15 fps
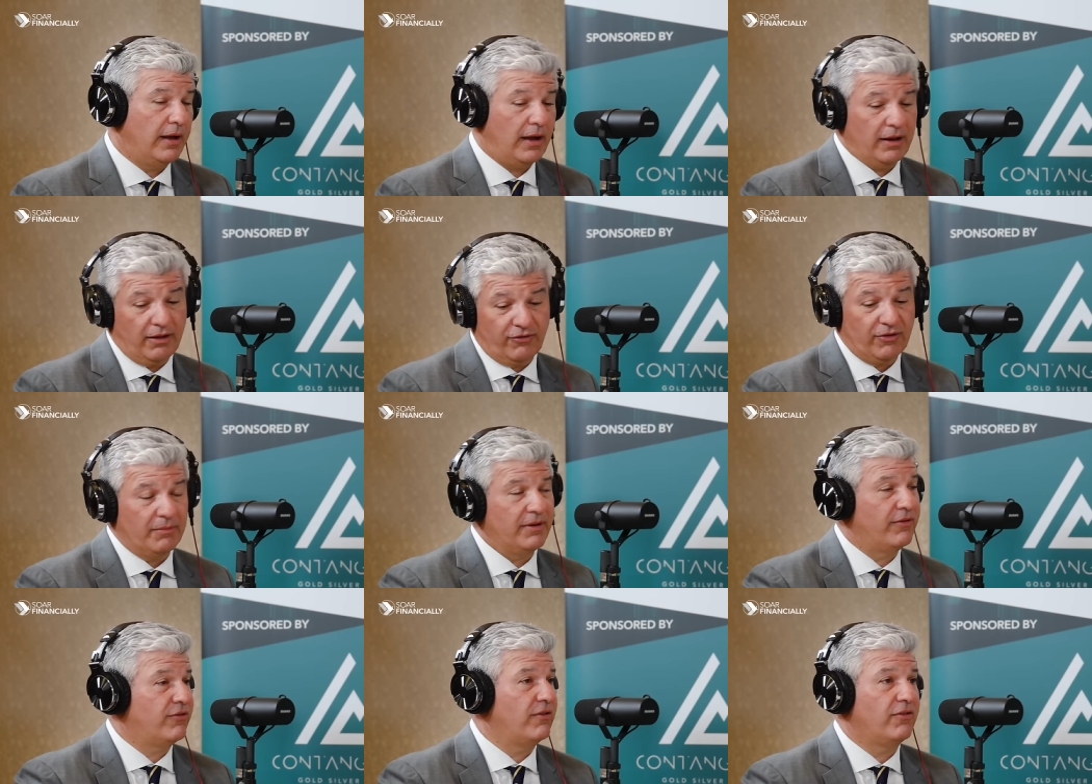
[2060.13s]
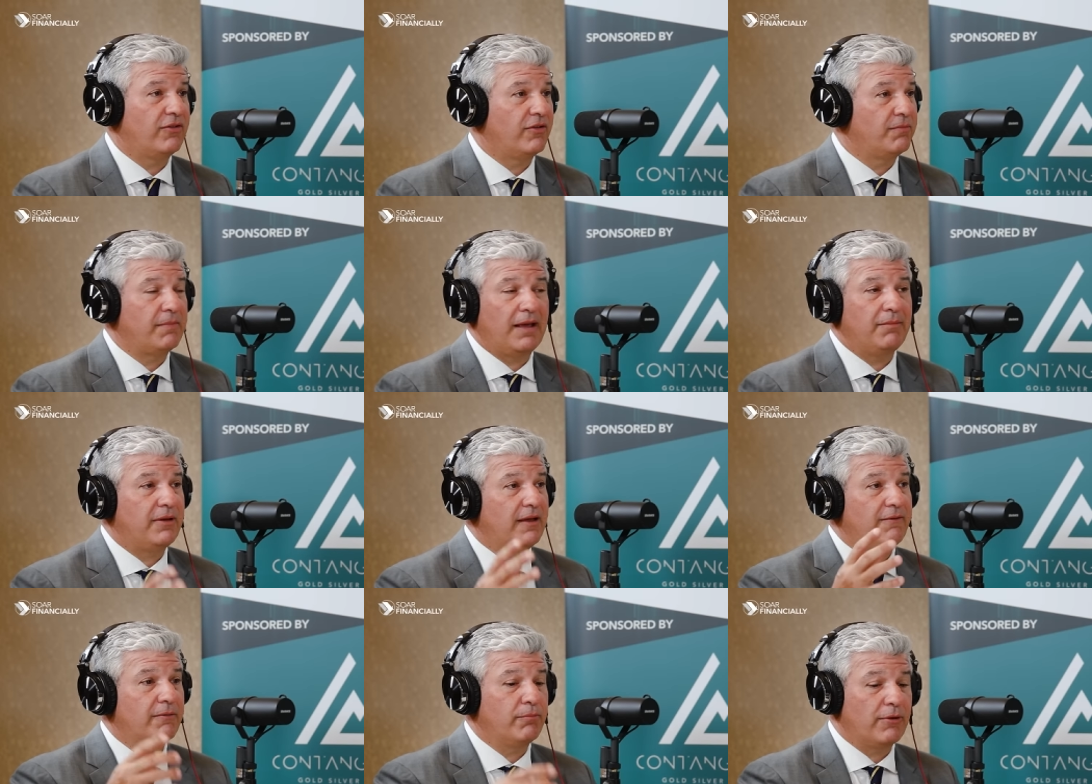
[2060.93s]
And in some instances,
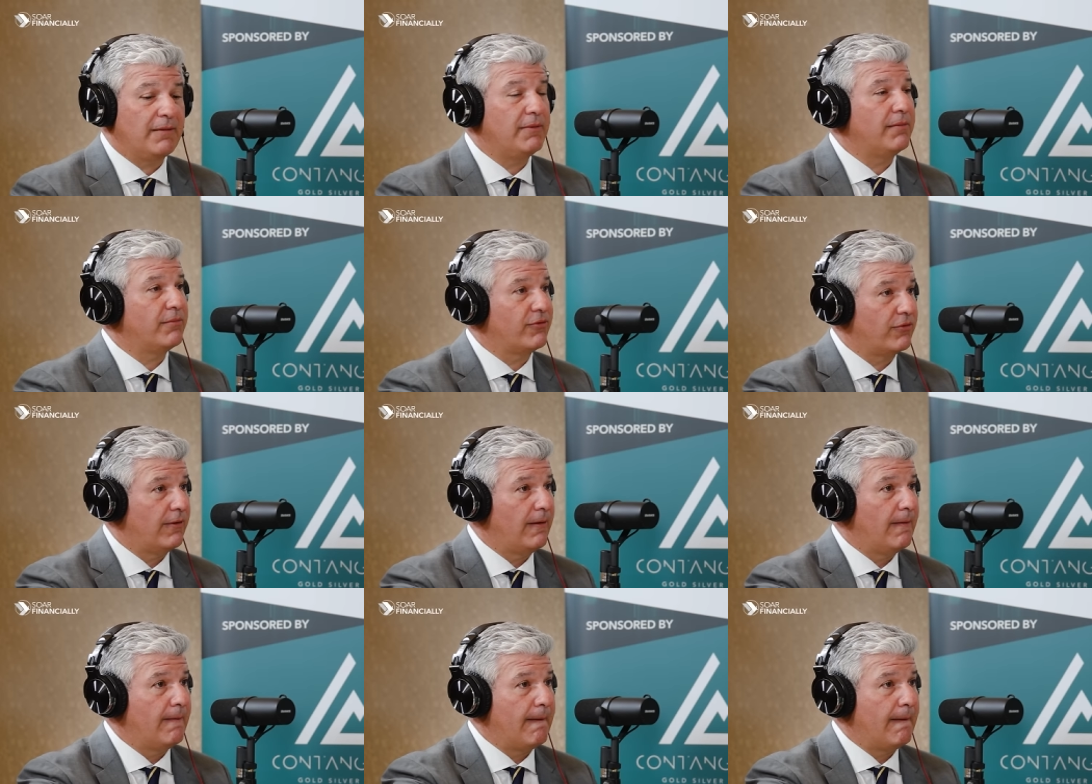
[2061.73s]
maybe even premiums.